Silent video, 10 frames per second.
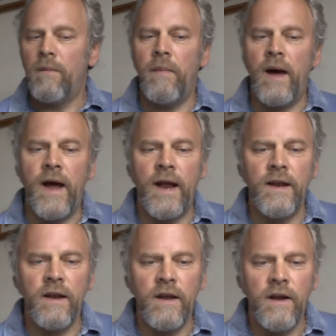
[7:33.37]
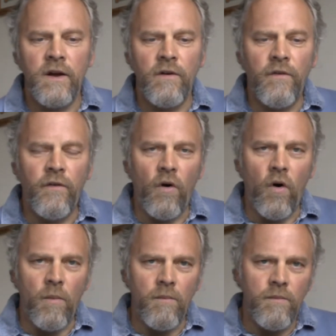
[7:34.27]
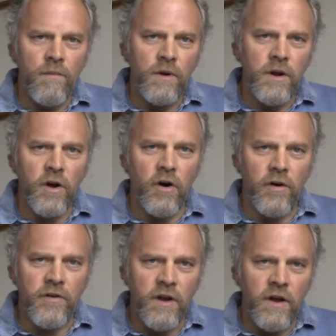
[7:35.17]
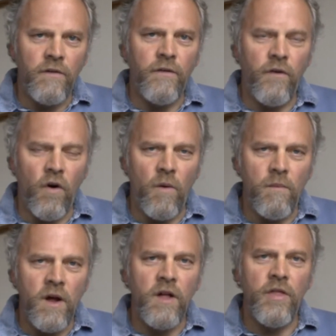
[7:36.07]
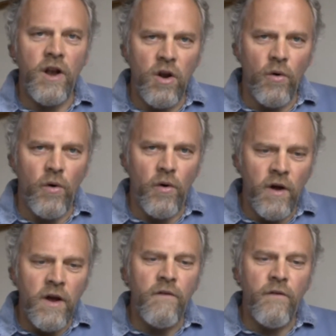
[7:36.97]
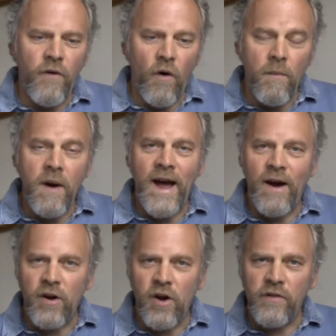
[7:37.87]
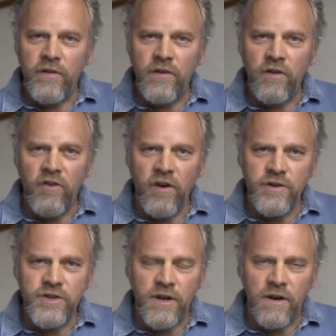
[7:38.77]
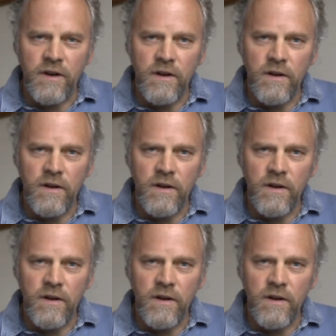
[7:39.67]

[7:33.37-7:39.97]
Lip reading: man from God, from the law, from our constitution,